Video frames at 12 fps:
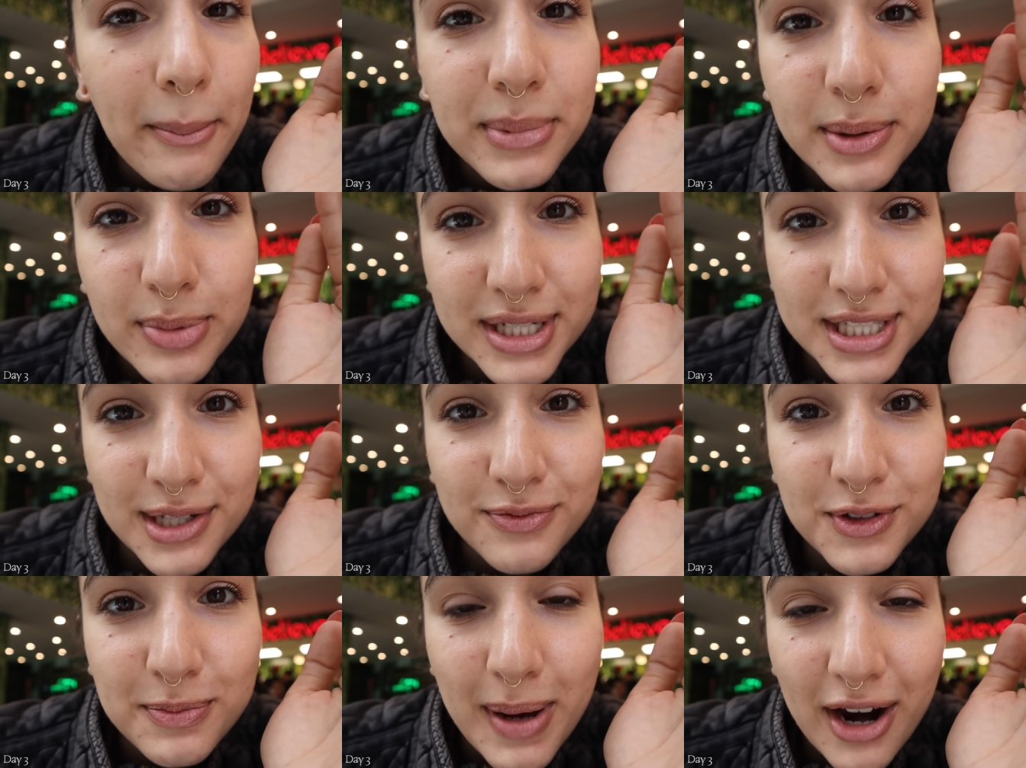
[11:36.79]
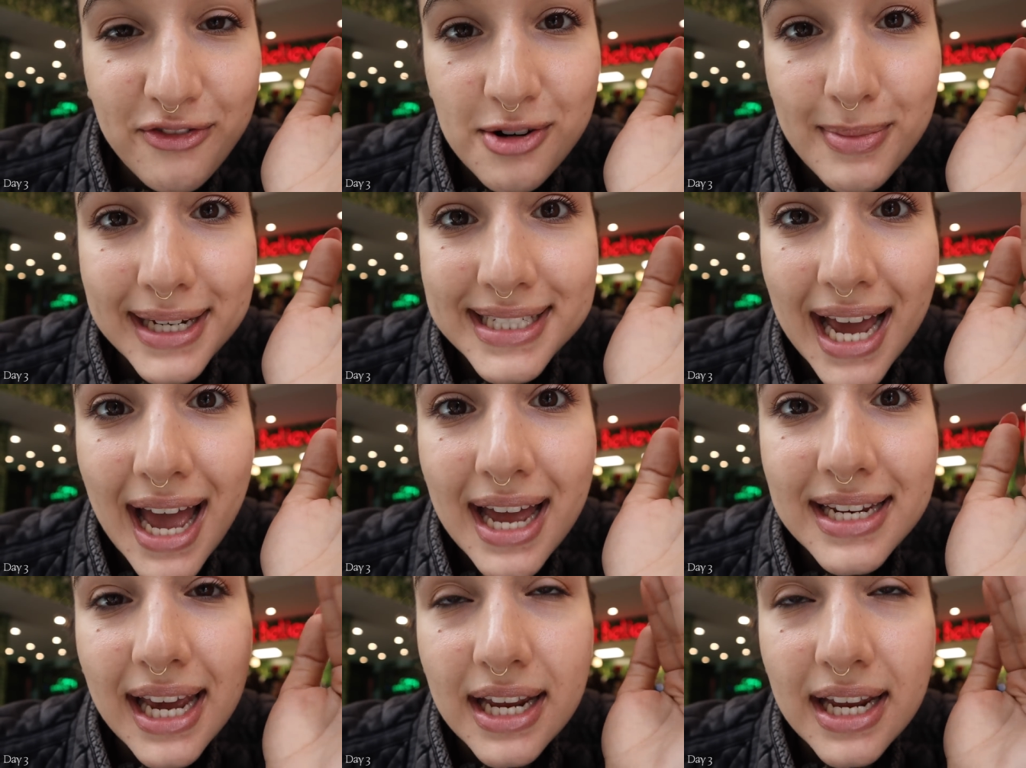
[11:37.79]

I'm gonna bring some food back for my dad,